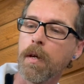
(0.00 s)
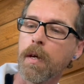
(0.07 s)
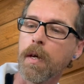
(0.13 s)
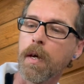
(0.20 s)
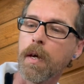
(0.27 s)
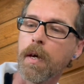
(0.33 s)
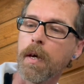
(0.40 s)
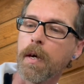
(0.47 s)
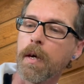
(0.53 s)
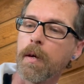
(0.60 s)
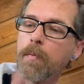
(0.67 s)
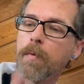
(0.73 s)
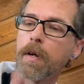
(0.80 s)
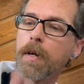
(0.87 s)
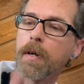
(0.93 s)
And
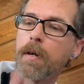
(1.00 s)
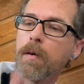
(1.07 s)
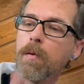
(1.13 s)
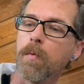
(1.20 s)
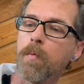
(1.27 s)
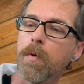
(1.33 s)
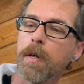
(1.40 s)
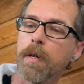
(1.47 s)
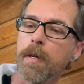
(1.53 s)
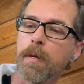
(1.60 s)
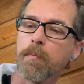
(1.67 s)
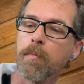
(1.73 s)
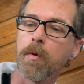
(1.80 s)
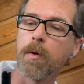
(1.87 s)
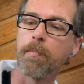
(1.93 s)
we're going to go
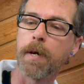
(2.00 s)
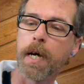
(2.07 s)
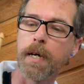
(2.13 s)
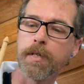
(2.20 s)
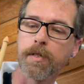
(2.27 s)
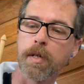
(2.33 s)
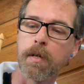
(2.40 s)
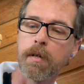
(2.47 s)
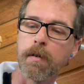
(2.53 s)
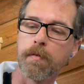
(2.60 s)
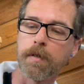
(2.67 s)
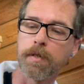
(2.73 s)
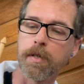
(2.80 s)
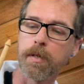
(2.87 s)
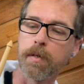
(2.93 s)
one more pass here, over
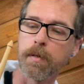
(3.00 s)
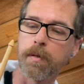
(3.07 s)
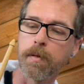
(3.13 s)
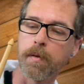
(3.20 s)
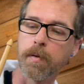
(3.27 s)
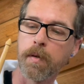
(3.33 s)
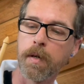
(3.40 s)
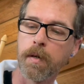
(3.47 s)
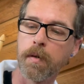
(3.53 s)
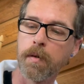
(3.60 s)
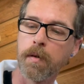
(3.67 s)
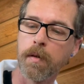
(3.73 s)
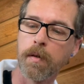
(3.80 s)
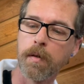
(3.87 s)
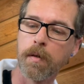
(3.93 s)
2,
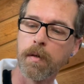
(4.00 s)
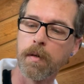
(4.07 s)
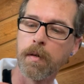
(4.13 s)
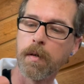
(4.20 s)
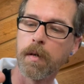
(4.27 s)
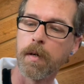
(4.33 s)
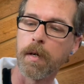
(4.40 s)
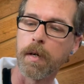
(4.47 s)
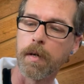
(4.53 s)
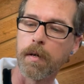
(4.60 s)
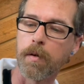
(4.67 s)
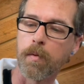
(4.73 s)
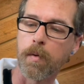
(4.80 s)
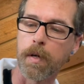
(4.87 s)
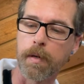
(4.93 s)

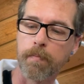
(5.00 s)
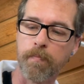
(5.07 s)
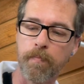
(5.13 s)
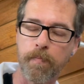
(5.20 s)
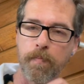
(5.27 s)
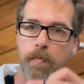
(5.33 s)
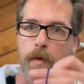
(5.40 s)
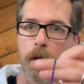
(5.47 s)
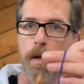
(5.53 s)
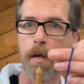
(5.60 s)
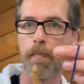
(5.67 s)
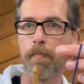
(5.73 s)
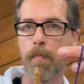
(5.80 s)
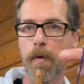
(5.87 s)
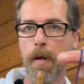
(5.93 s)
under 1. Okay,
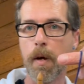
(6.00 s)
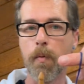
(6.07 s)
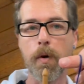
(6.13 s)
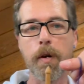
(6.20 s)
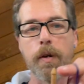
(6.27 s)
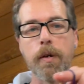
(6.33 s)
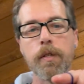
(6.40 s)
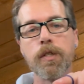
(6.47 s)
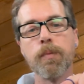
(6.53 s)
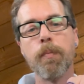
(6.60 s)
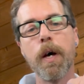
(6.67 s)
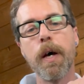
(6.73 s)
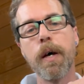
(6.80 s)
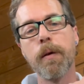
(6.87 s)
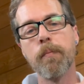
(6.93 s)
now we're in a good
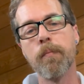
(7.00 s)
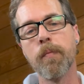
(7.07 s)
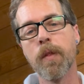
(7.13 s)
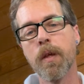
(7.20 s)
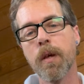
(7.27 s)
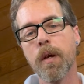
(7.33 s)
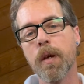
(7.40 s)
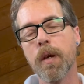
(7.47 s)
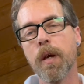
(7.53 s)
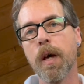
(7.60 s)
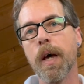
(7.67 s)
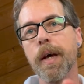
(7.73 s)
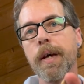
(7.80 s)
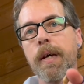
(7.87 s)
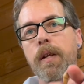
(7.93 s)
spot.
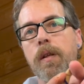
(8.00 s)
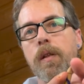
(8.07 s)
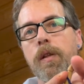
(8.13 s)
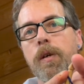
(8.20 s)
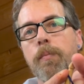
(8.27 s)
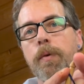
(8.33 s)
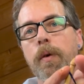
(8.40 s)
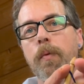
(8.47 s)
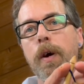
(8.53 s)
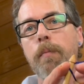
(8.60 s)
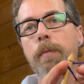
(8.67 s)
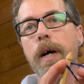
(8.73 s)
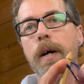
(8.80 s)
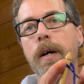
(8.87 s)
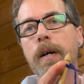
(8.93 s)
I can loop it right
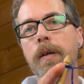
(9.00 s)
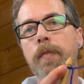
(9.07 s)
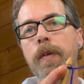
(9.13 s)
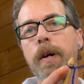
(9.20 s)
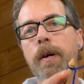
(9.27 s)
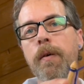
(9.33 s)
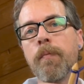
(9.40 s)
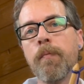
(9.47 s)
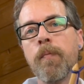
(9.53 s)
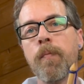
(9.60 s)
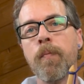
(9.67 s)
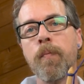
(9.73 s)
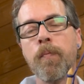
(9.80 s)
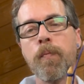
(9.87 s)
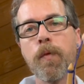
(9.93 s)
back on there
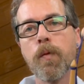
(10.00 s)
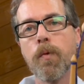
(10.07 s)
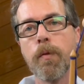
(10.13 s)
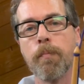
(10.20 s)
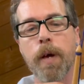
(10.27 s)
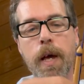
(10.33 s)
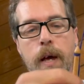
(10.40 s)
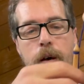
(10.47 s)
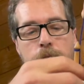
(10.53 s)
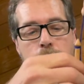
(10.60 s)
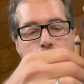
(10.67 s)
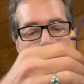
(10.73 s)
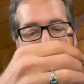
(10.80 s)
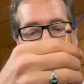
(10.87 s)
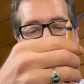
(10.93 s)
with my half
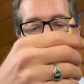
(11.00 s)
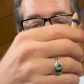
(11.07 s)
hitch,